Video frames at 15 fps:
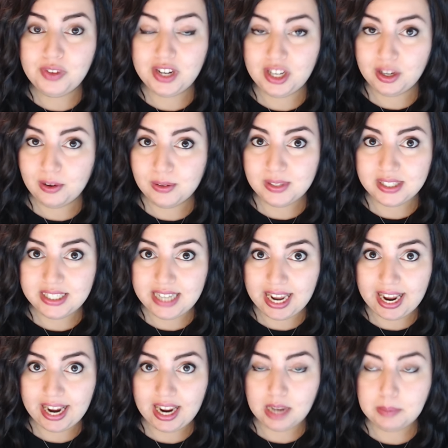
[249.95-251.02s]
videos a
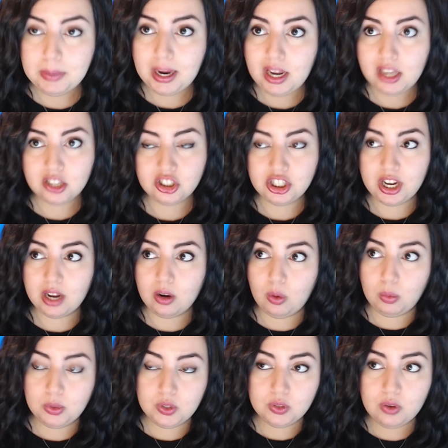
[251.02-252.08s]
day and my
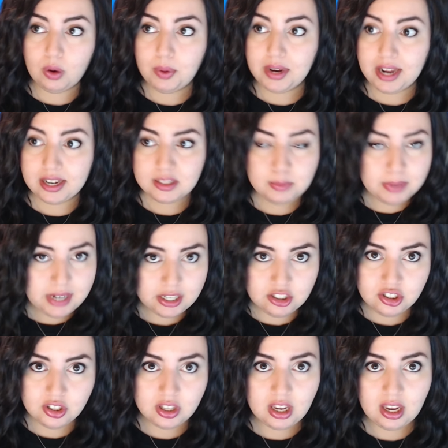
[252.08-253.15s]
channel was growing
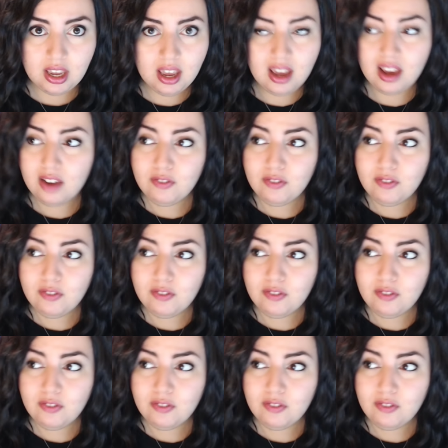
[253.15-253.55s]
exponentially